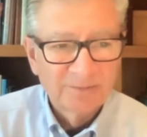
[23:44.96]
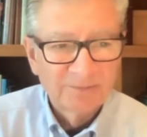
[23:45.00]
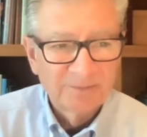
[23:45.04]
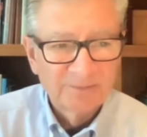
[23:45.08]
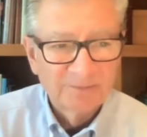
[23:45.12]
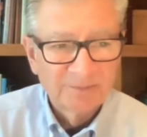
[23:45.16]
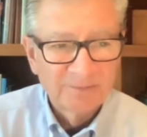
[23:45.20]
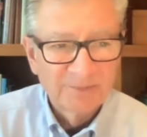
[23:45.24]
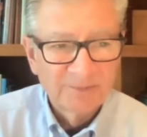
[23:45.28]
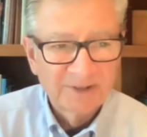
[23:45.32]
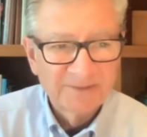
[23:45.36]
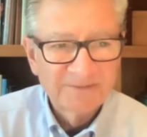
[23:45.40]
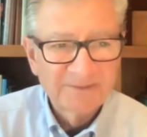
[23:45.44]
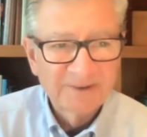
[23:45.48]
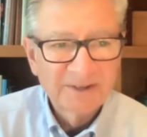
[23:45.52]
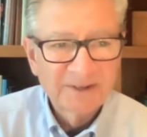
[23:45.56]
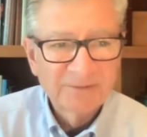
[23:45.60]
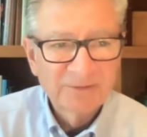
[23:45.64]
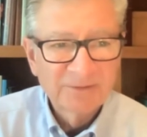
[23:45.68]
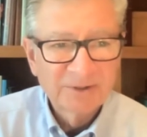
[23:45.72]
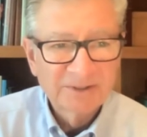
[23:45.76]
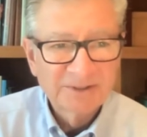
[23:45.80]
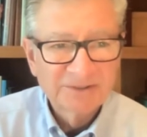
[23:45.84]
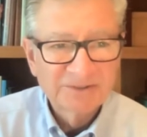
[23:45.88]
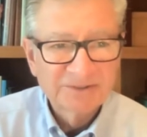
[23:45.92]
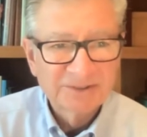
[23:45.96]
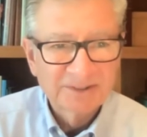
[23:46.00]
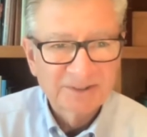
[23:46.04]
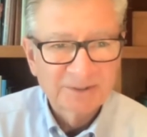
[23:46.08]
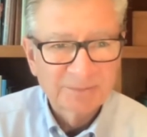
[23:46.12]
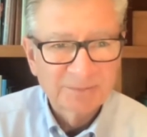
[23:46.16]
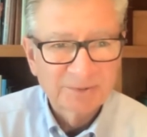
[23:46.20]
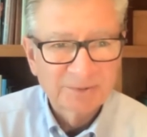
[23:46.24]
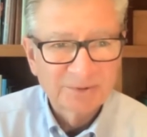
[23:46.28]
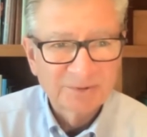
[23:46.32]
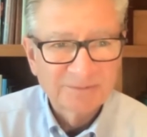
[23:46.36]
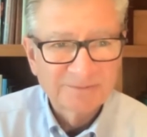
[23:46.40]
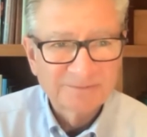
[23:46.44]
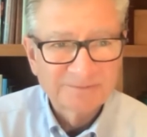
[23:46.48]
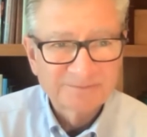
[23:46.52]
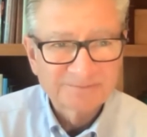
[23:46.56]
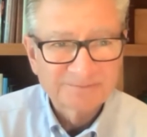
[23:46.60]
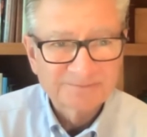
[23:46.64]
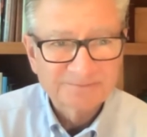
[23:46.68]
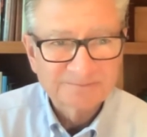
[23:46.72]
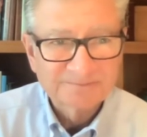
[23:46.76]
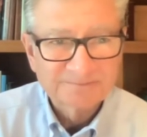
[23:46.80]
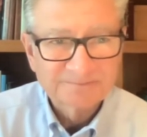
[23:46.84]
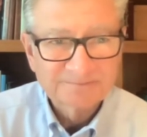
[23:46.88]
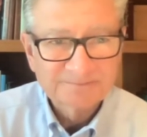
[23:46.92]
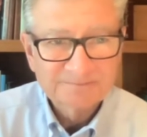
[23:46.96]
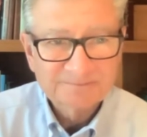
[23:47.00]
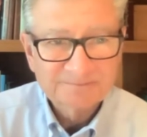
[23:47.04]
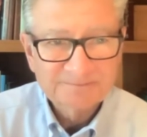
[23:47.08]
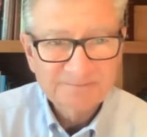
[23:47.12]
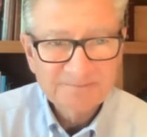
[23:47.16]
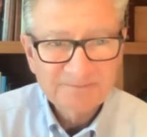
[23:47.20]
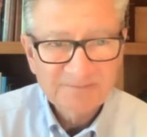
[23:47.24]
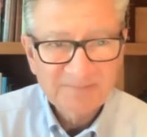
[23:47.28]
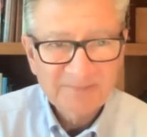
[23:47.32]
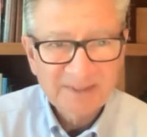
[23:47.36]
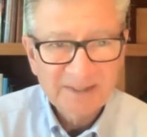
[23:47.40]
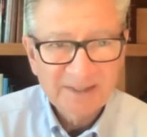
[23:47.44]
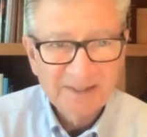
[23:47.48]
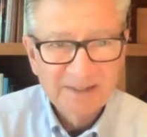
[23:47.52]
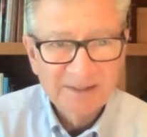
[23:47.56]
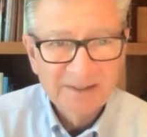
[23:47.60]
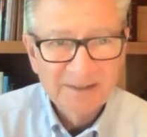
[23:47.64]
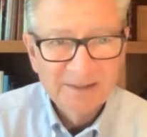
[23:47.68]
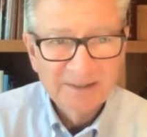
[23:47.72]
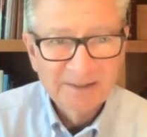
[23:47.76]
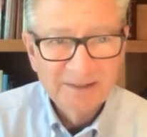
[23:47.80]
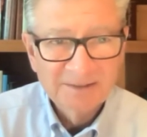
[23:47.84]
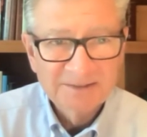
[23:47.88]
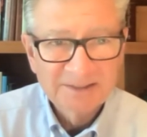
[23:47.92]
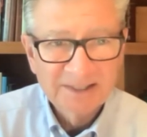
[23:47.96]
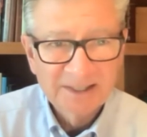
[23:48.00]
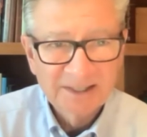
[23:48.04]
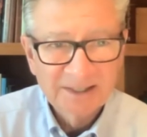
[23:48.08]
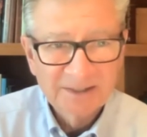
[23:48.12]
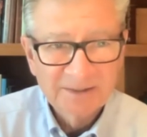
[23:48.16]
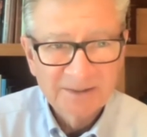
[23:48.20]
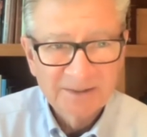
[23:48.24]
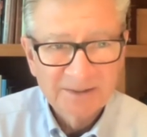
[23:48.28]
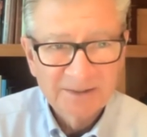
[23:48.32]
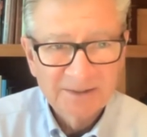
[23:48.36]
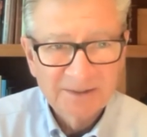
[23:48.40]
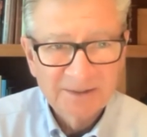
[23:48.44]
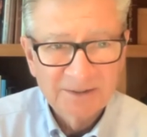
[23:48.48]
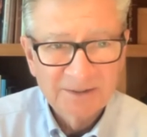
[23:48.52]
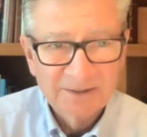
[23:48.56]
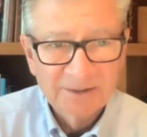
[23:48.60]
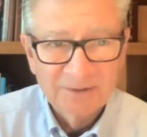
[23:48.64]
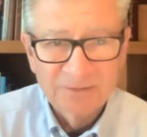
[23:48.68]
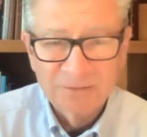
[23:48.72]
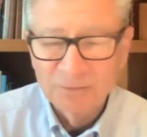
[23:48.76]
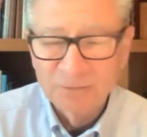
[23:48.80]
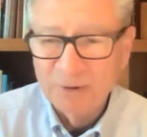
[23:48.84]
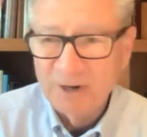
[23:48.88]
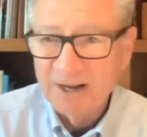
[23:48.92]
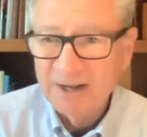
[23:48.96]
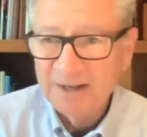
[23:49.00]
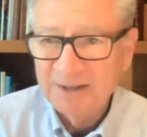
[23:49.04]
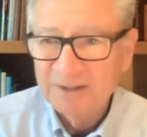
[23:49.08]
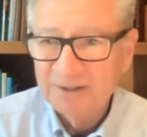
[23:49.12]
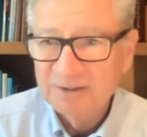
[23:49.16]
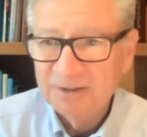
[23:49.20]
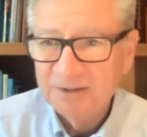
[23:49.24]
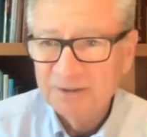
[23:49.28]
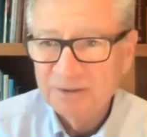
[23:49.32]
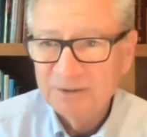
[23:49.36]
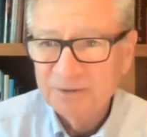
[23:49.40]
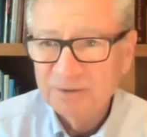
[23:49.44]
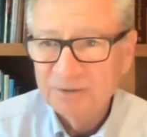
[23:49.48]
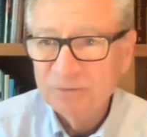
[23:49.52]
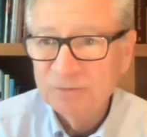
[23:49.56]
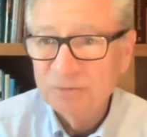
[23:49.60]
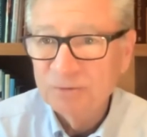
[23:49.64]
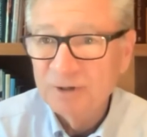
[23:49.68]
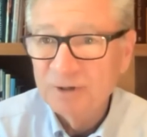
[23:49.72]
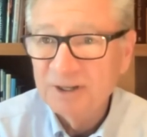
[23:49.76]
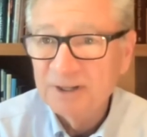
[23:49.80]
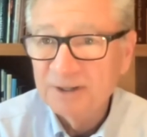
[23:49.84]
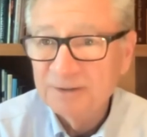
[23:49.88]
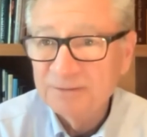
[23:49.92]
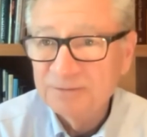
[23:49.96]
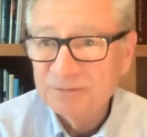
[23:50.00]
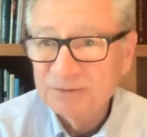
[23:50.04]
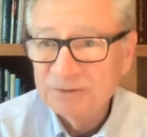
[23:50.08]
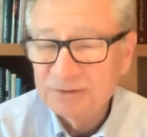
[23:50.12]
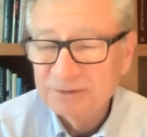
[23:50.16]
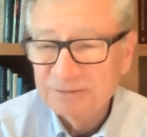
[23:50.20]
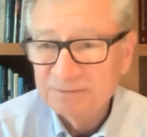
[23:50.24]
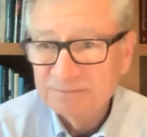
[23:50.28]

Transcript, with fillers: My favorite example is that of Ryan Graves.